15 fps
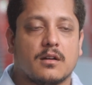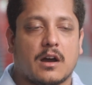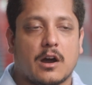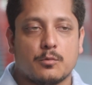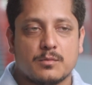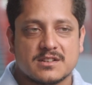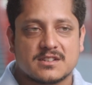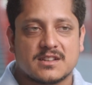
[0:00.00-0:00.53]
uh,
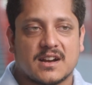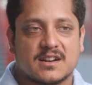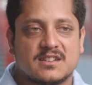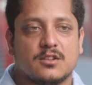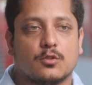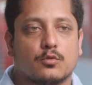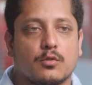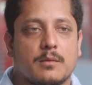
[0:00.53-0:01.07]
how much that
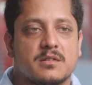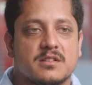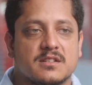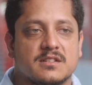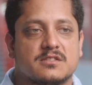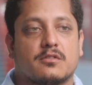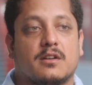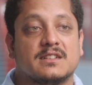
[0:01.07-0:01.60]
CO2
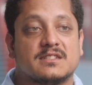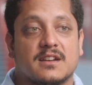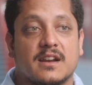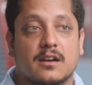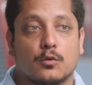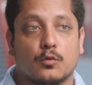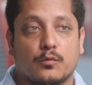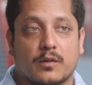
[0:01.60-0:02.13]
emissions
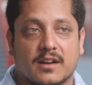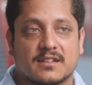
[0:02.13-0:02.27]
translate to, for